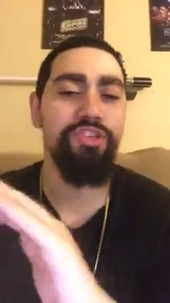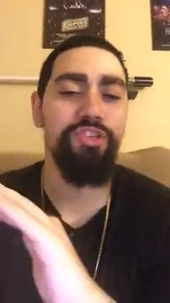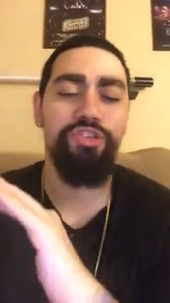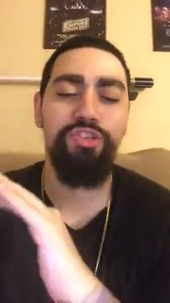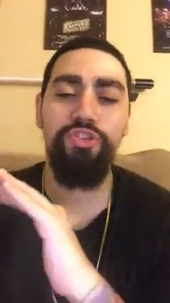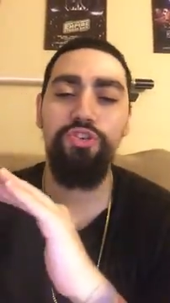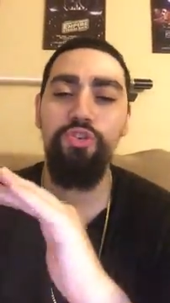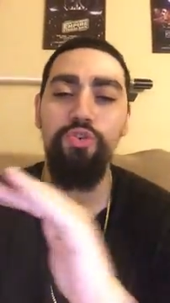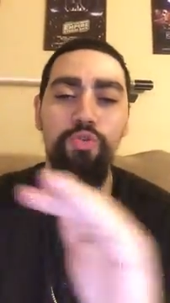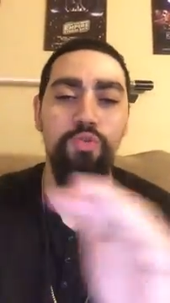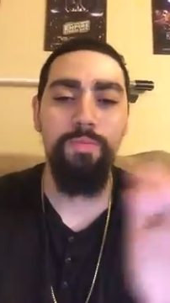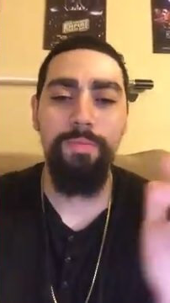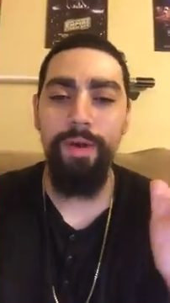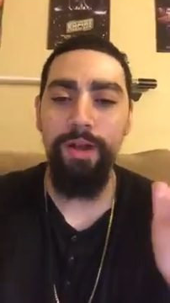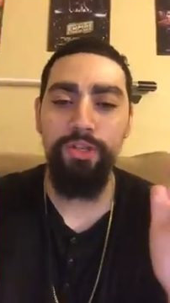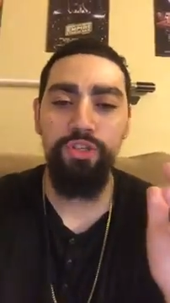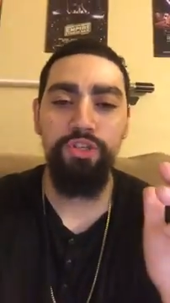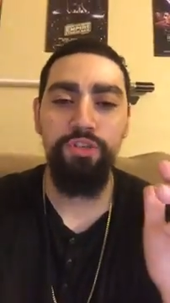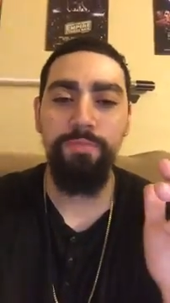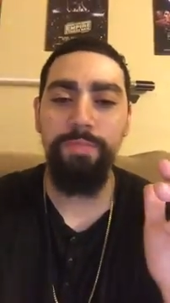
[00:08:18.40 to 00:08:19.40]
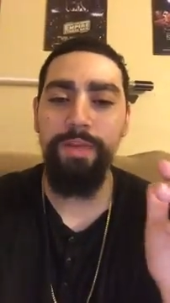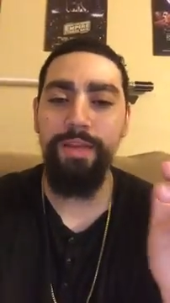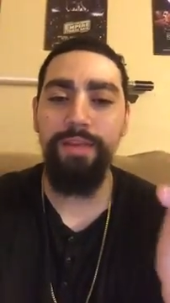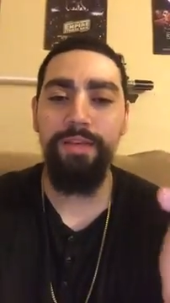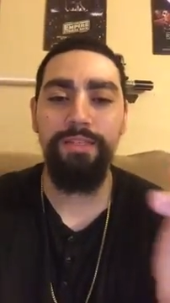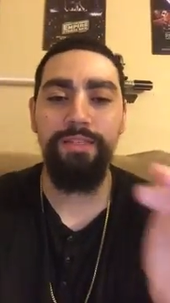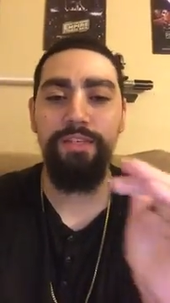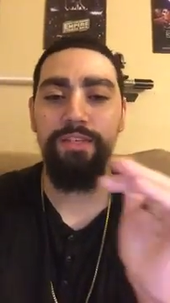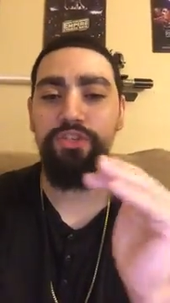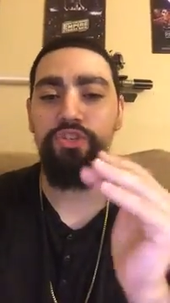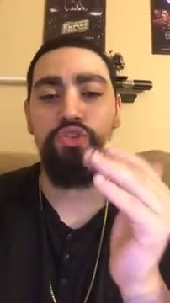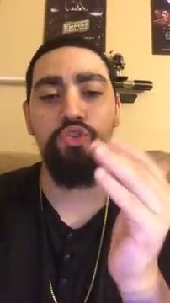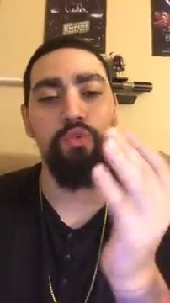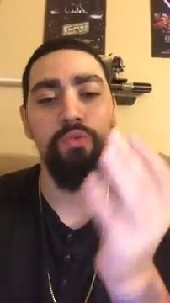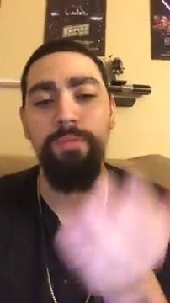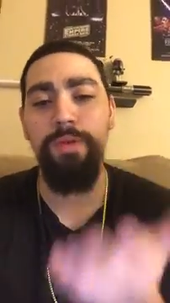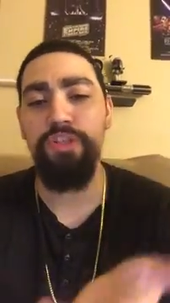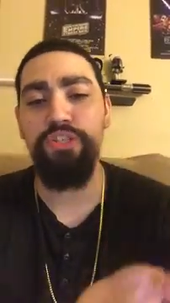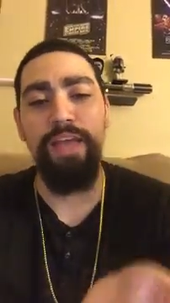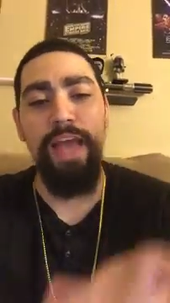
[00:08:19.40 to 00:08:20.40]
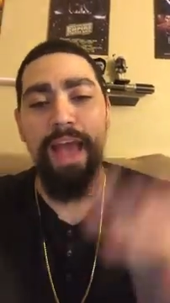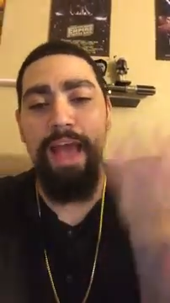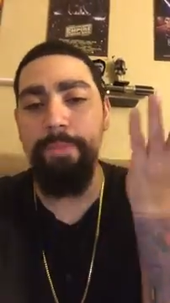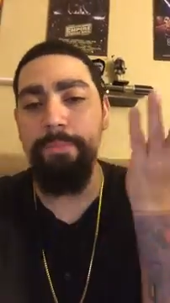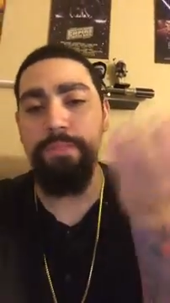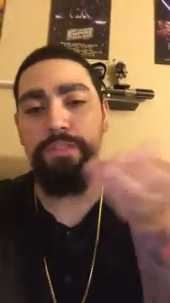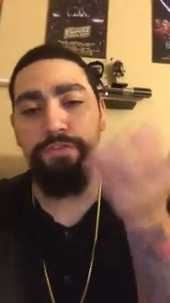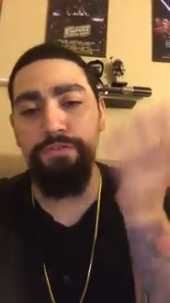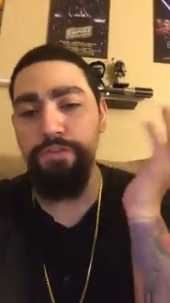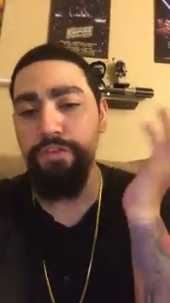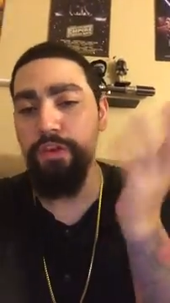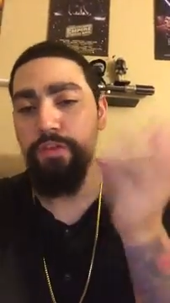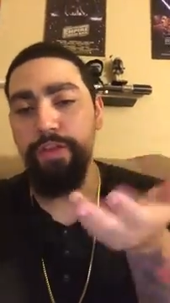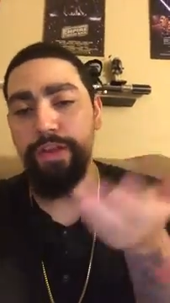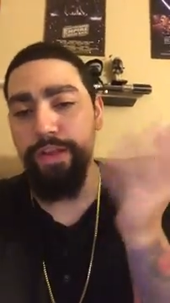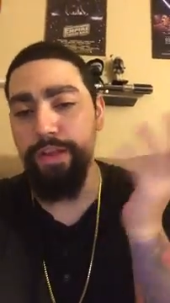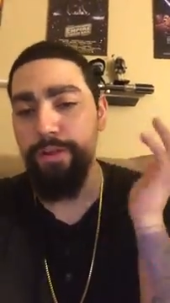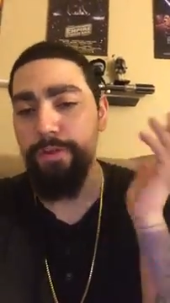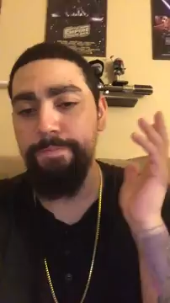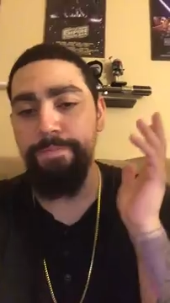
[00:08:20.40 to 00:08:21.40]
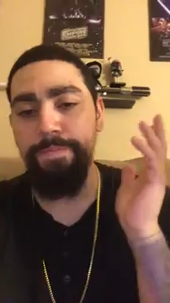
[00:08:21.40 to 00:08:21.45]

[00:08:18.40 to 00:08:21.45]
just too much because there's too much atmospheric